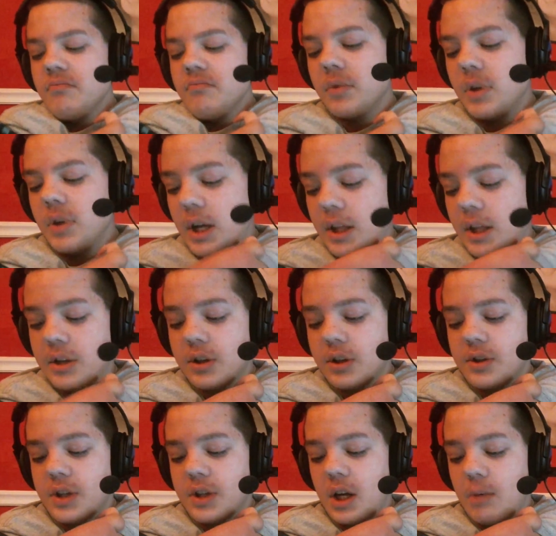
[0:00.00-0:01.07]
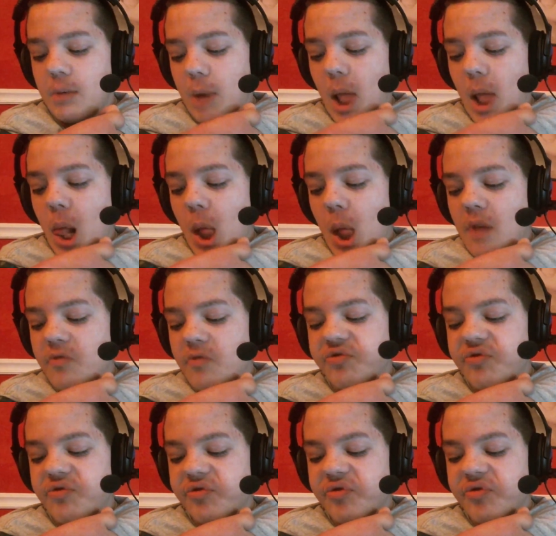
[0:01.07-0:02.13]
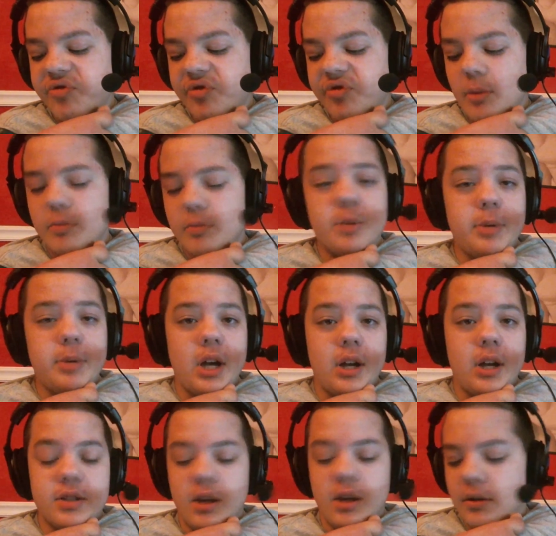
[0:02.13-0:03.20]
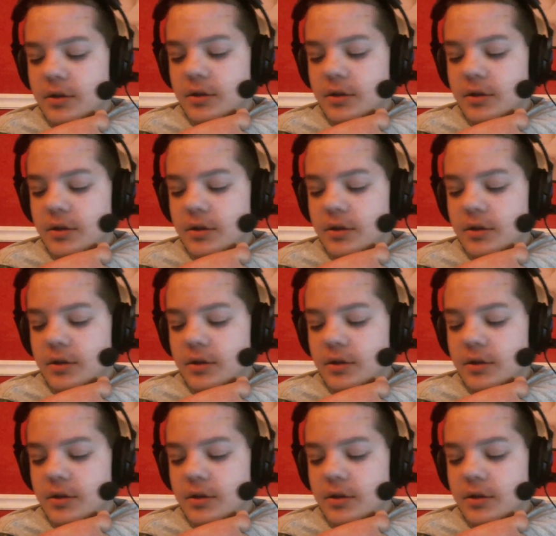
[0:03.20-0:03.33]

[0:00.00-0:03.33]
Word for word: And then it's going to say GBA install.